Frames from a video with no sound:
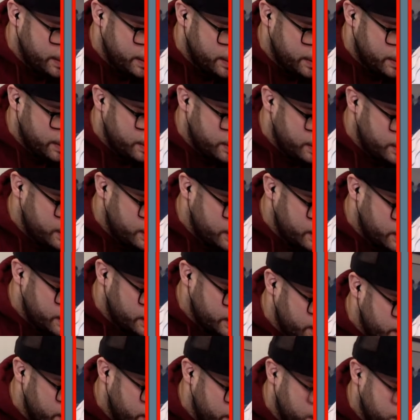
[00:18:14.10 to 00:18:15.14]

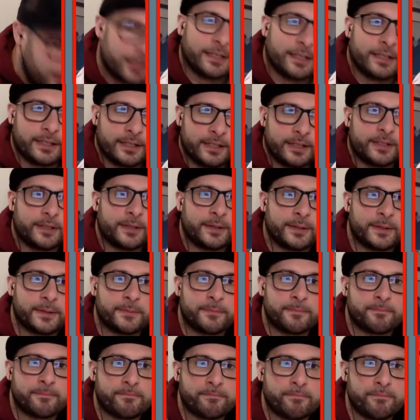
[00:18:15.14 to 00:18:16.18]

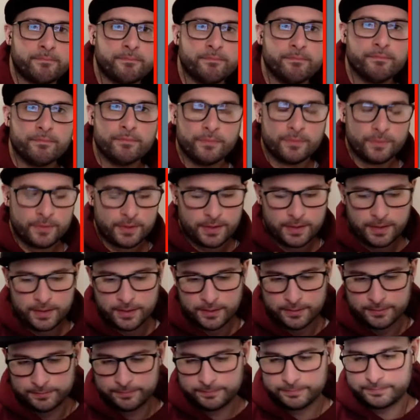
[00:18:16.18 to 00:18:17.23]

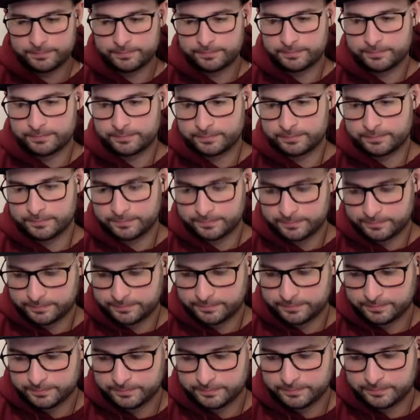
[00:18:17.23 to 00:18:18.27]

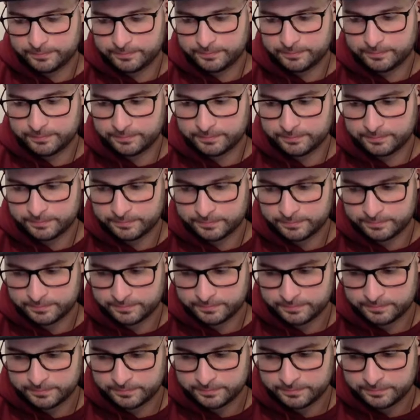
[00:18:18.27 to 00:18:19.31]

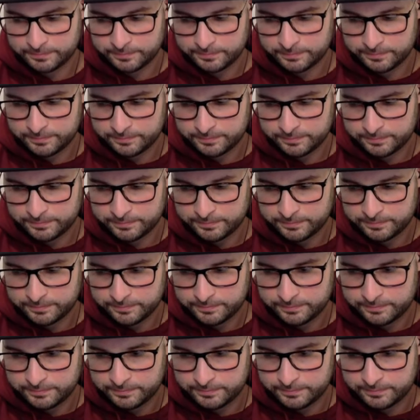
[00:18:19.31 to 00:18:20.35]

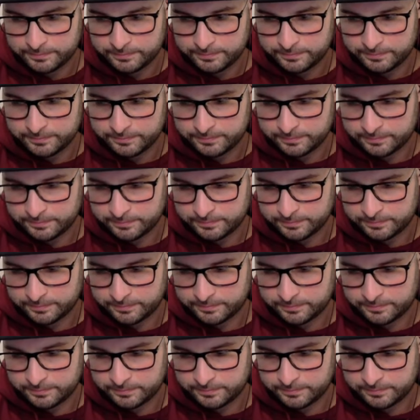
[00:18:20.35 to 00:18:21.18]
(not speaking)